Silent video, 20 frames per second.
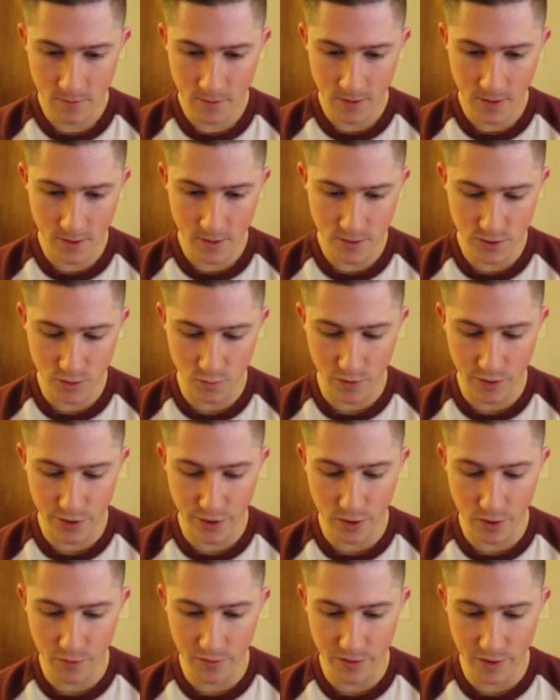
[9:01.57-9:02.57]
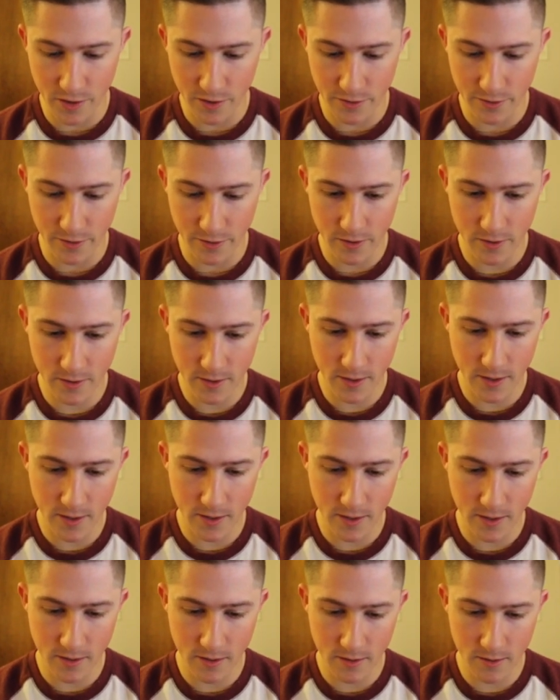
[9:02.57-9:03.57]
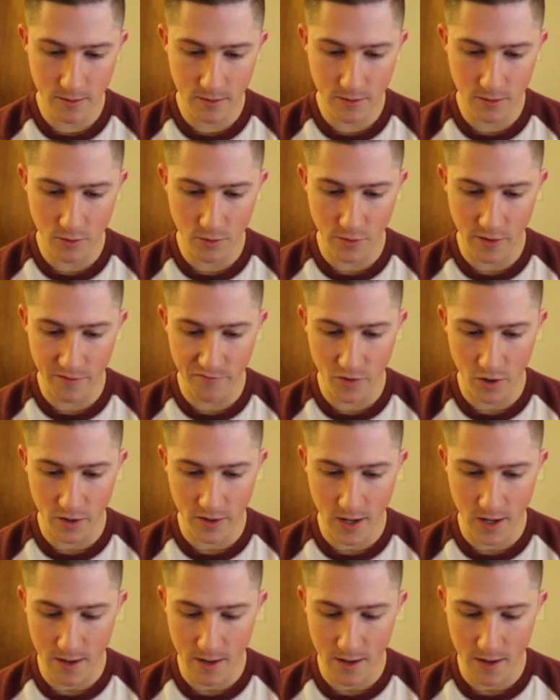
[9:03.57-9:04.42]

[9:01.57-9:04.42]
Okay, so we're going to go with another Graveyard